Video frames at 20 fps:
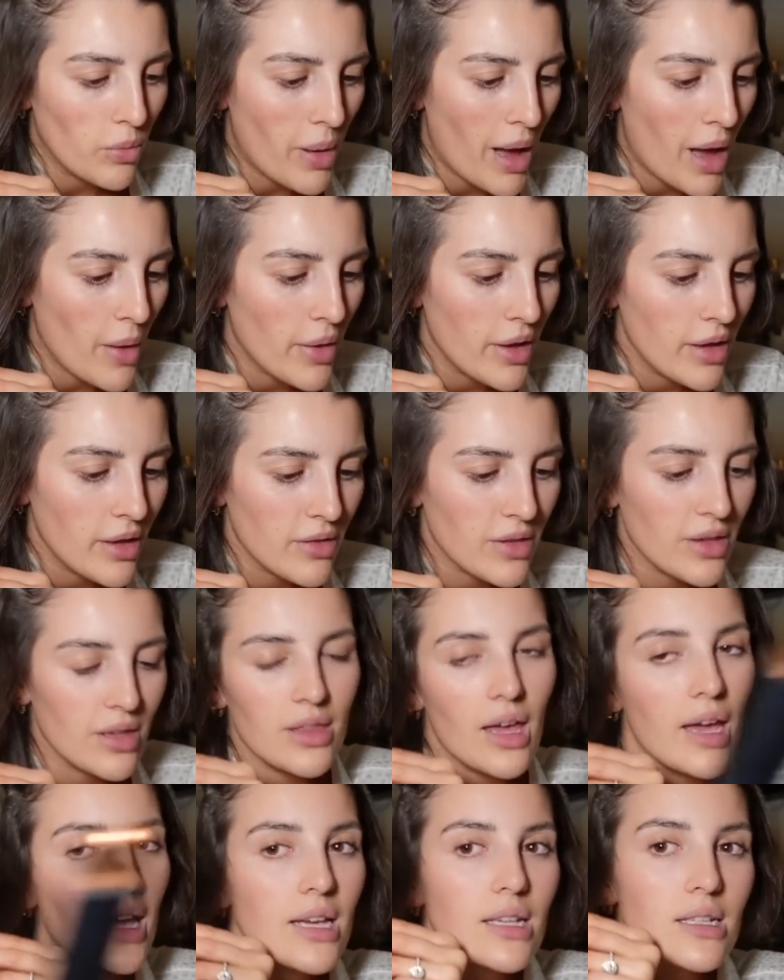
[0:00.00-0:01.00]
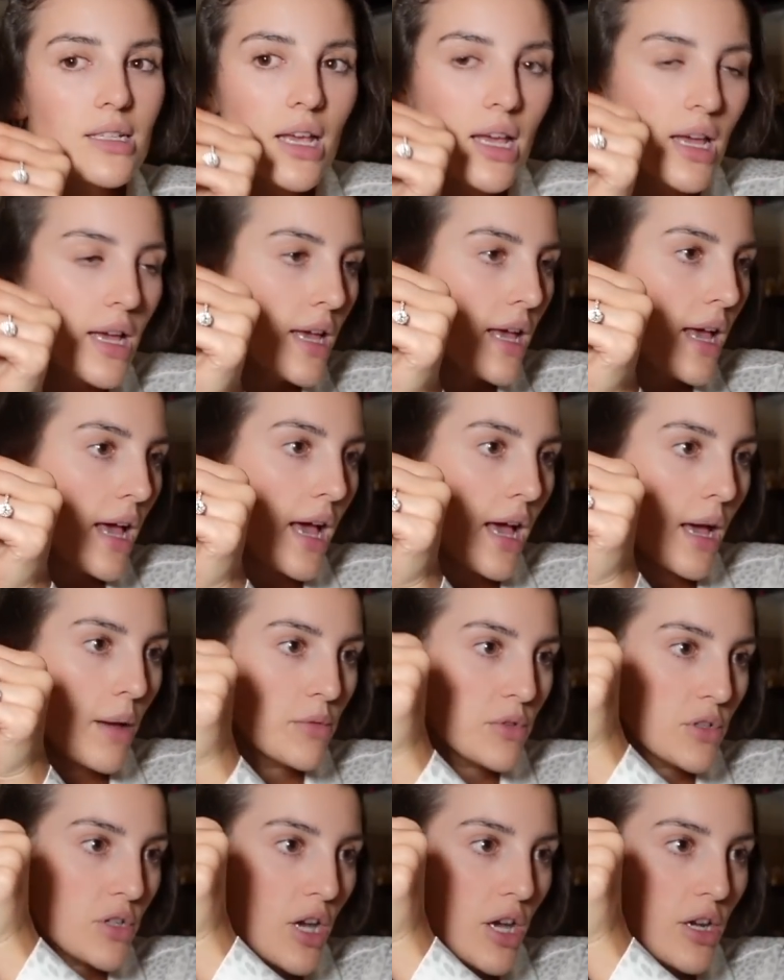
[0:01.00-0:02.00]
power, I think that is.
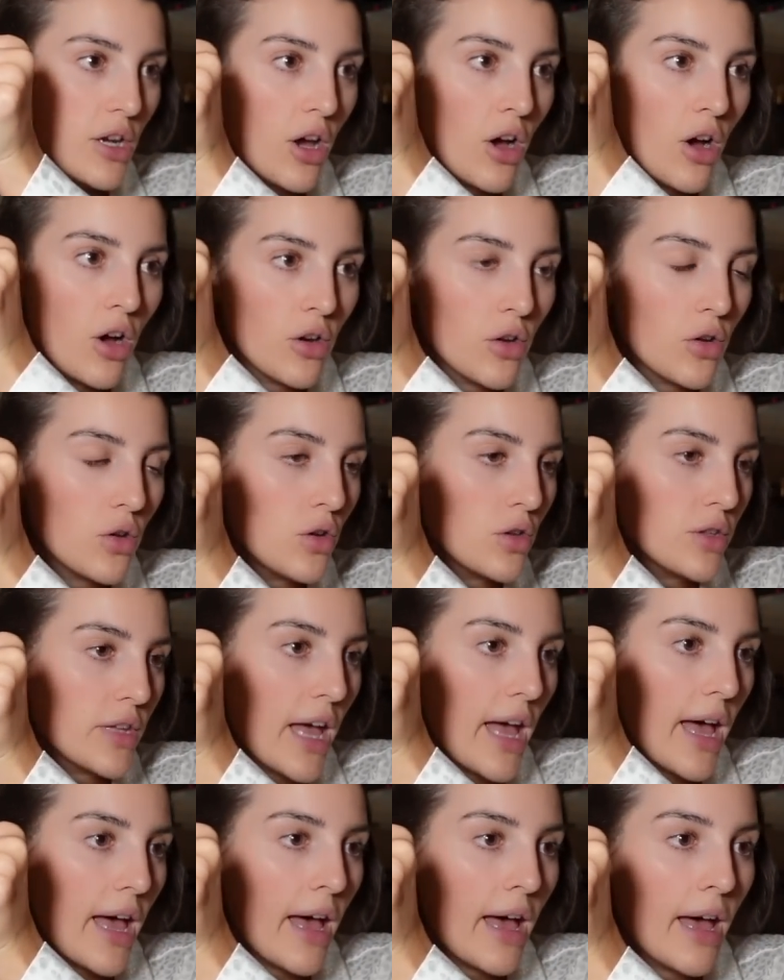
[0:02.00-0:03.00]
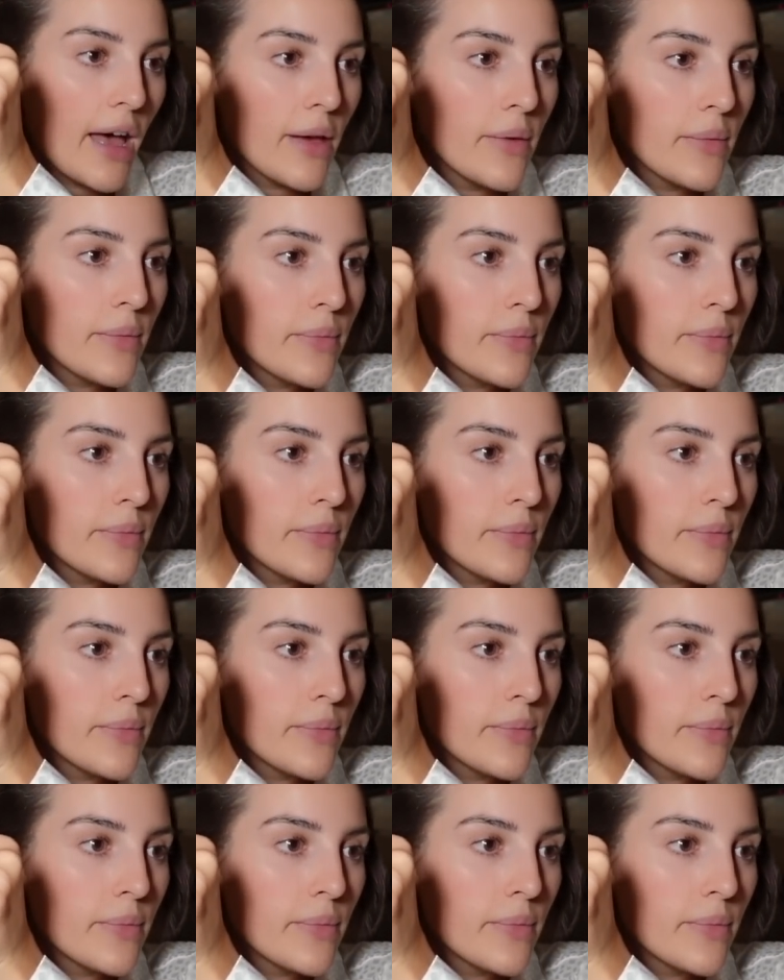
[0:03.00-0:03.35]
So turn it on, hold the hair